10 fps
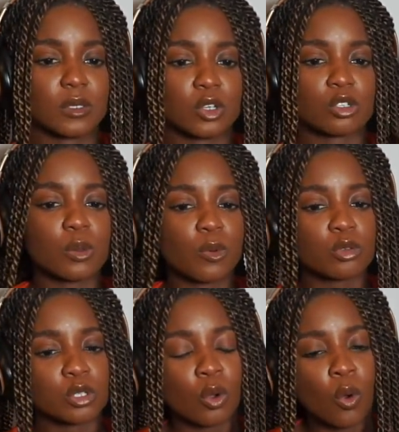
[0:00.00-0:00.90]
you're
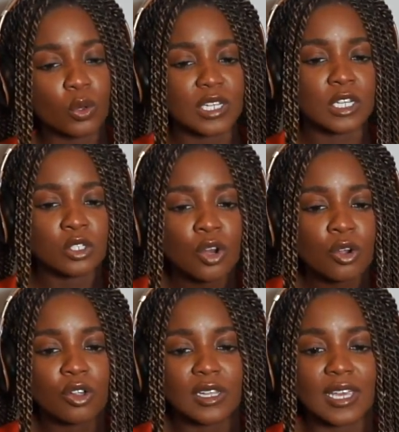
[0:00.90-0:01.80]
supposed to hold
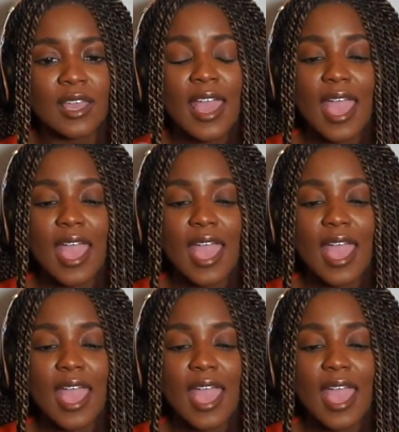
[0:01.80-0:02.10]
internally,